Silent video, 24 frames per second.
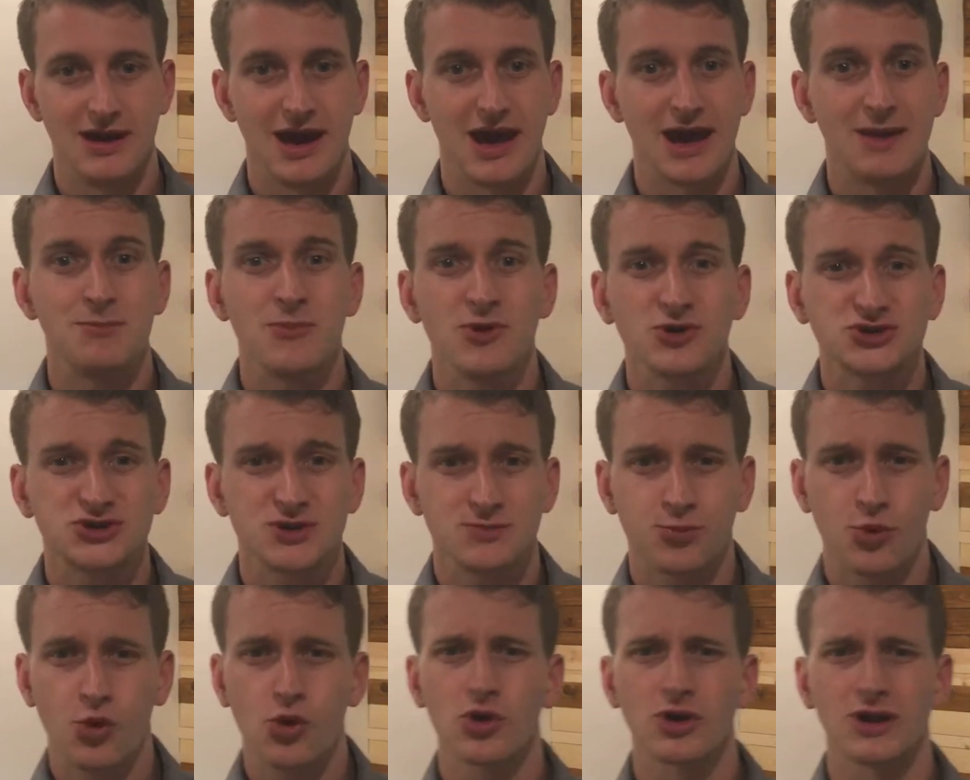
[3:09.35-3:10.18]
And most
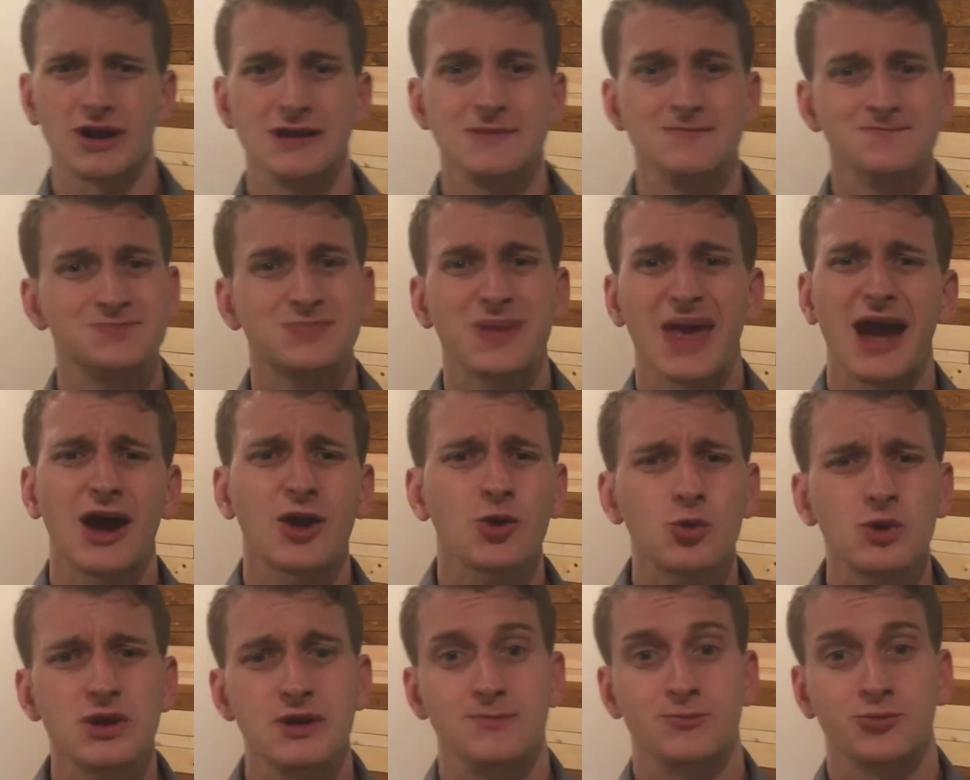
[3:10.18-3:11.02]
importantly, how
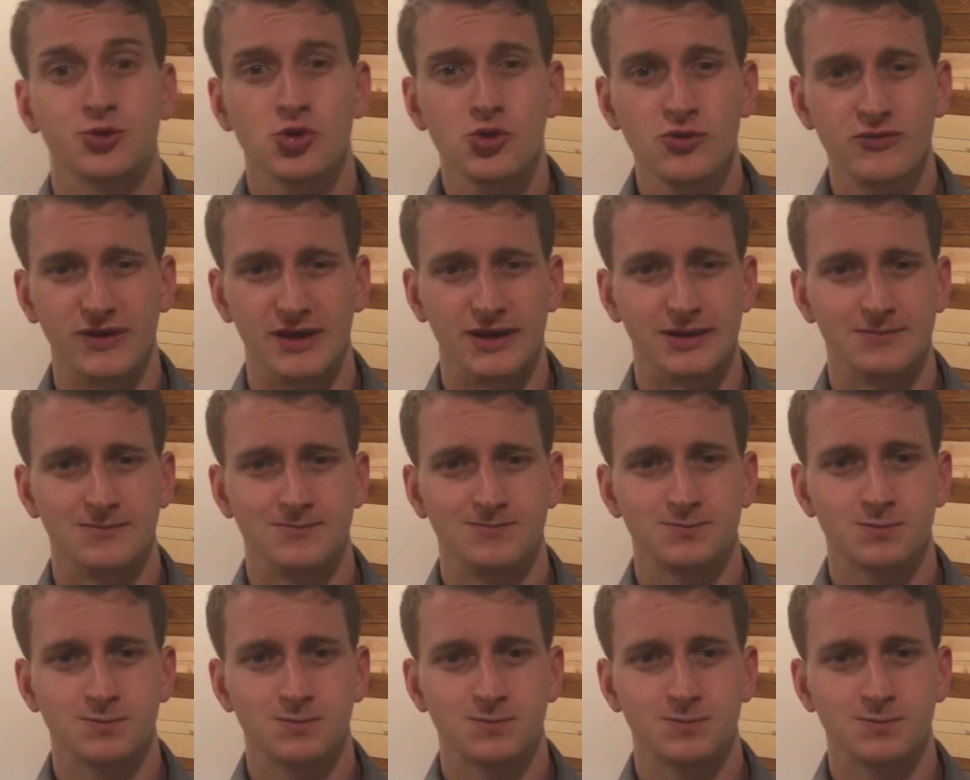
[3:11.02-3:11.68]
do we improve it?